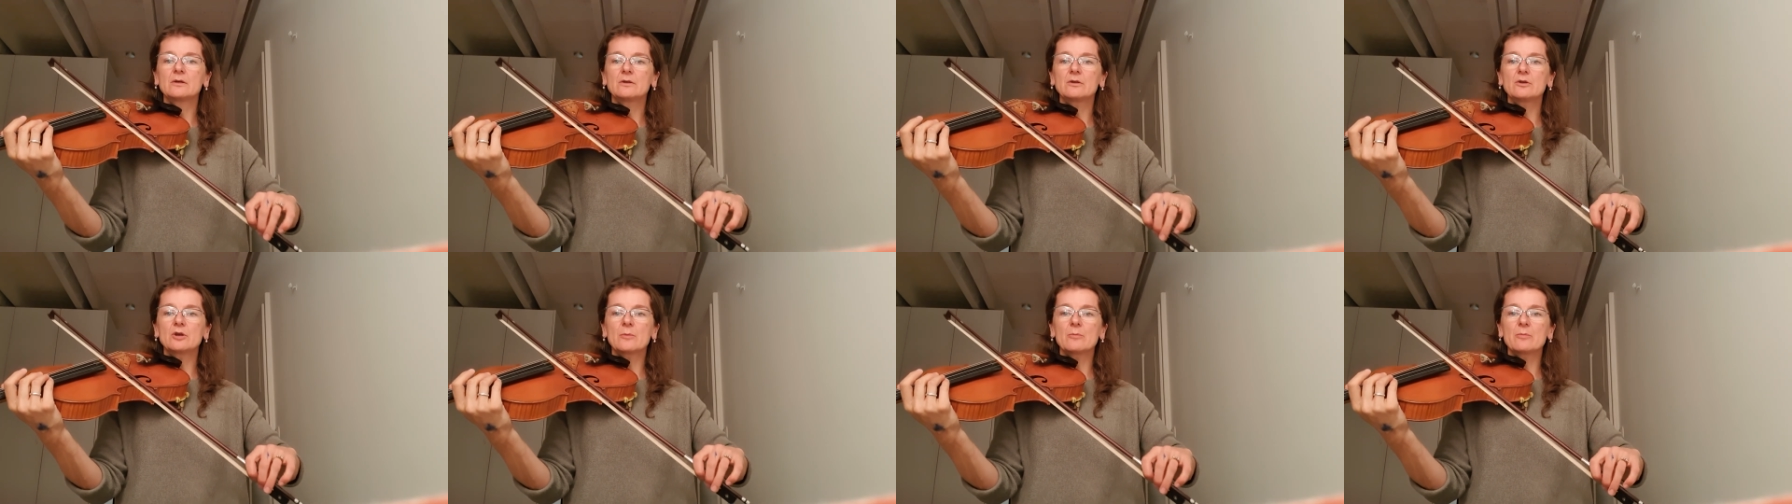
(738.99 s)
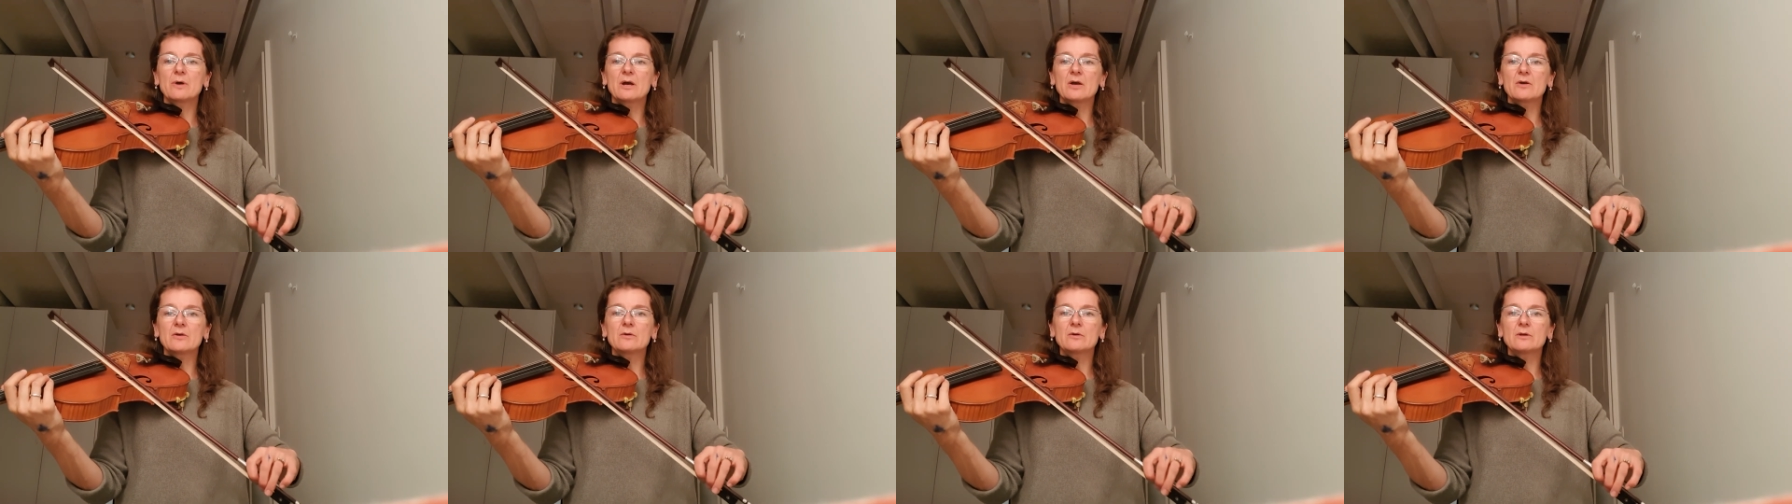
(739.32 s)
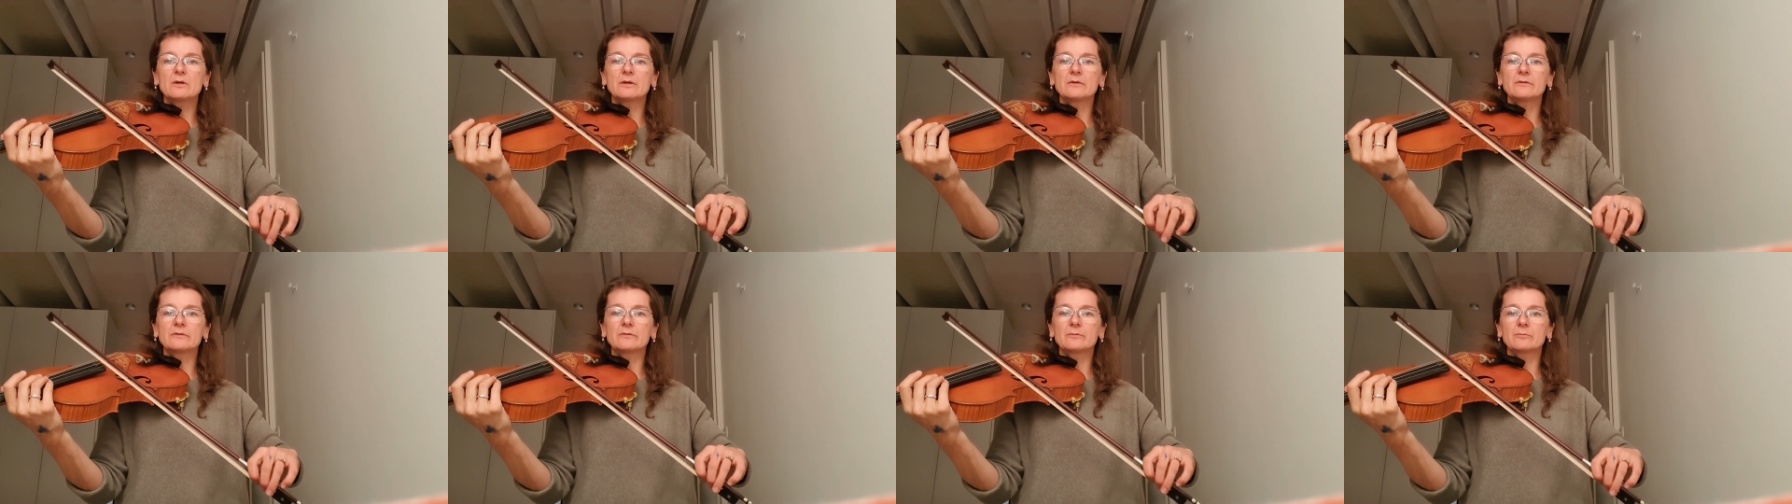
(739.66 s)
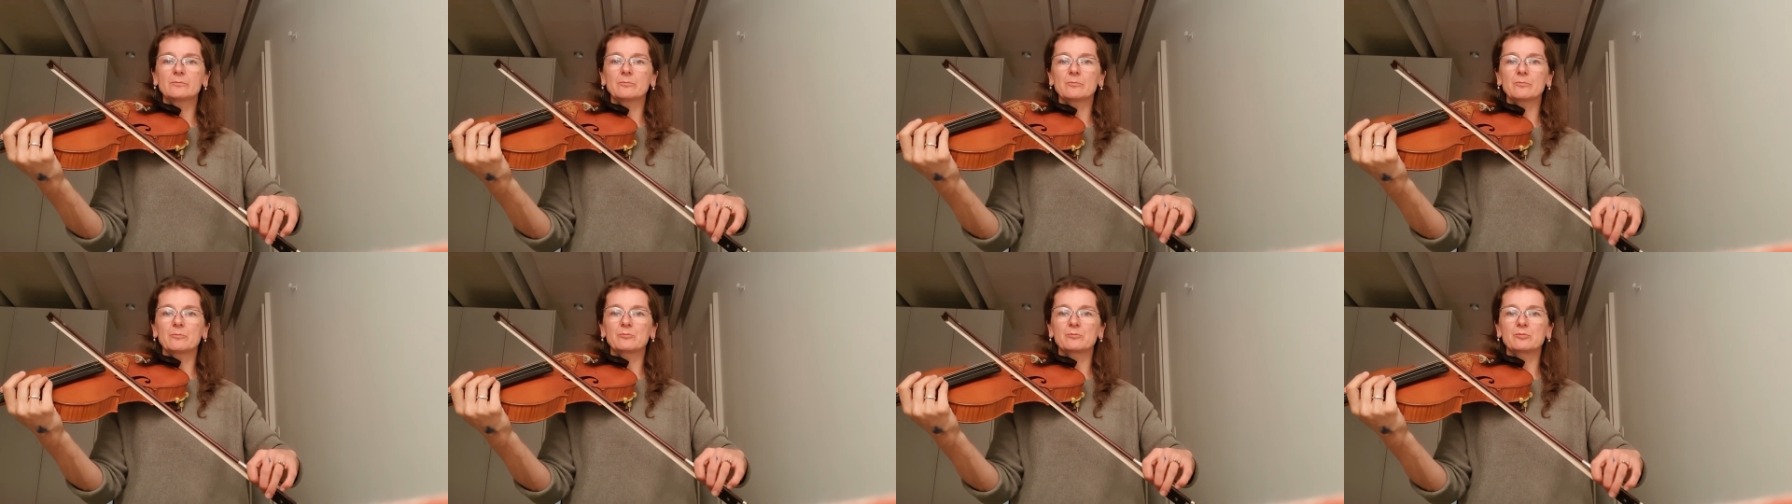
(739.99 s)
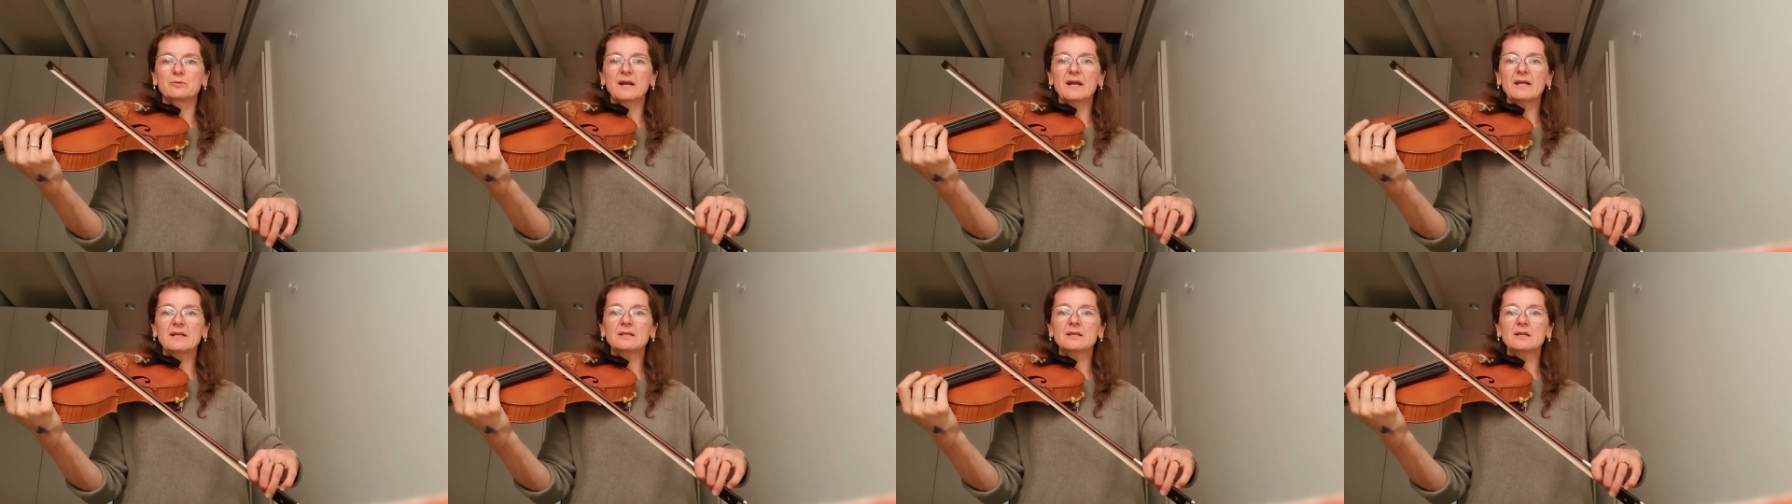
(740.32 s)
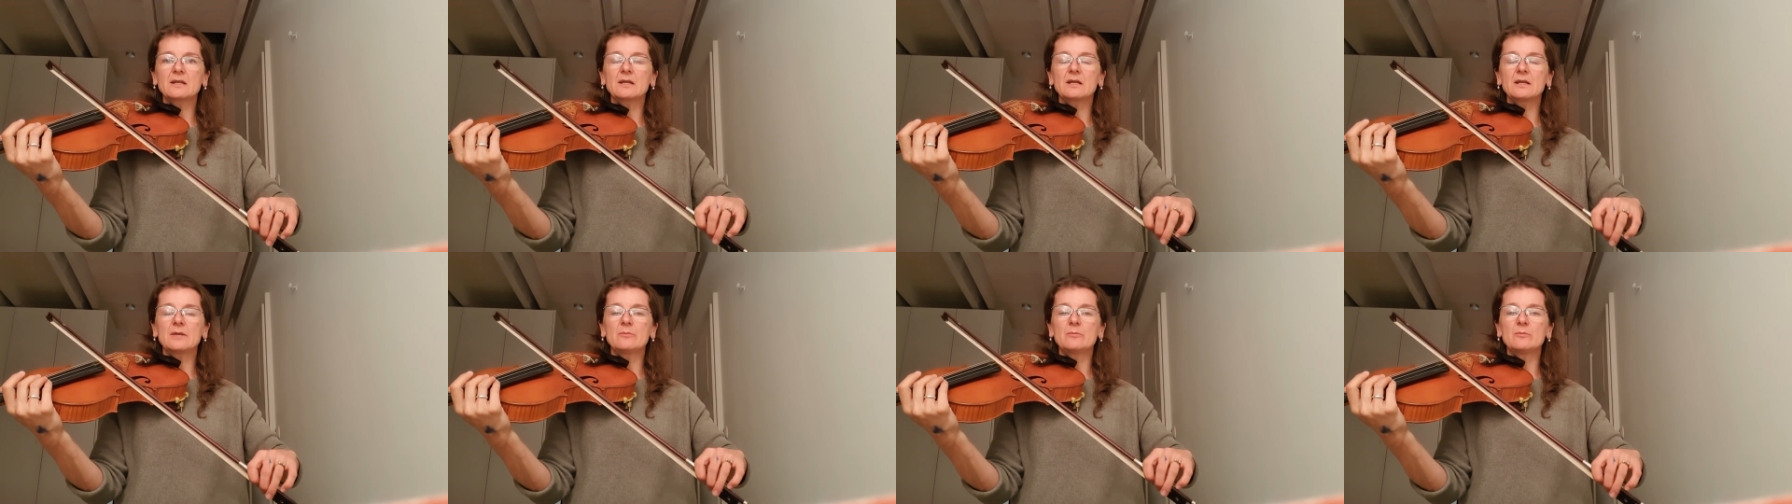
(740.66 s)
your bow is
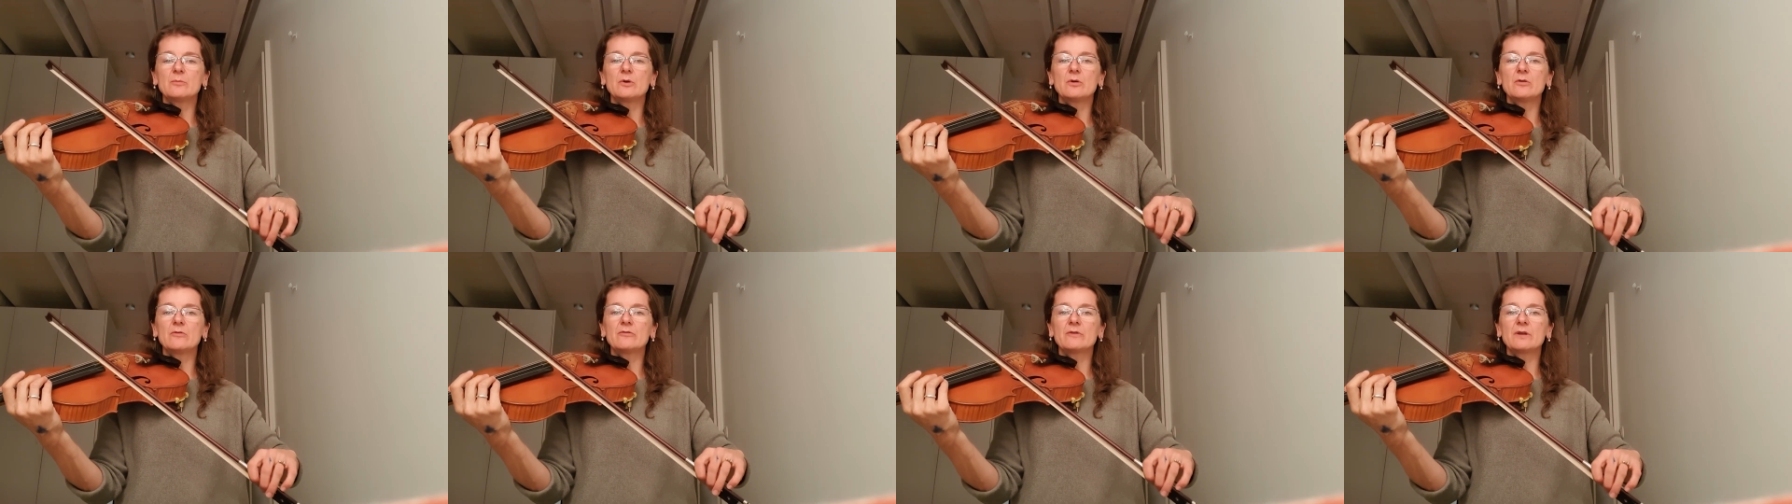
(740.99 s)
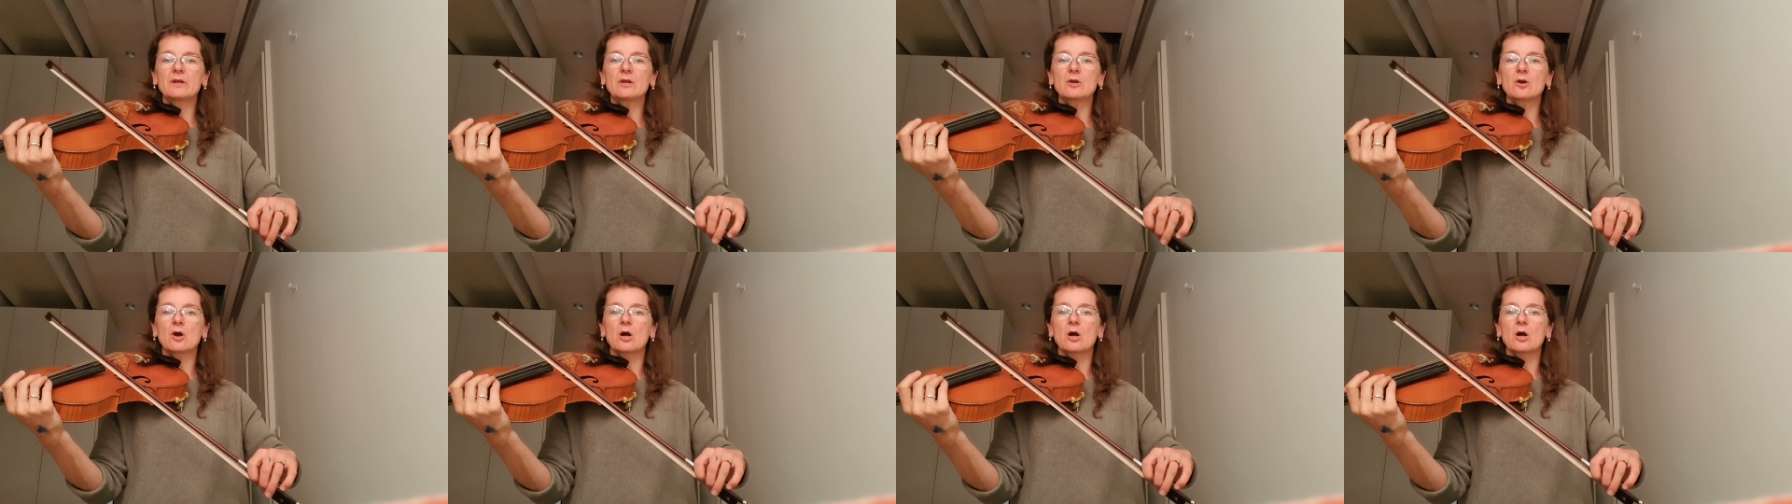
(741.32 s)
practically moving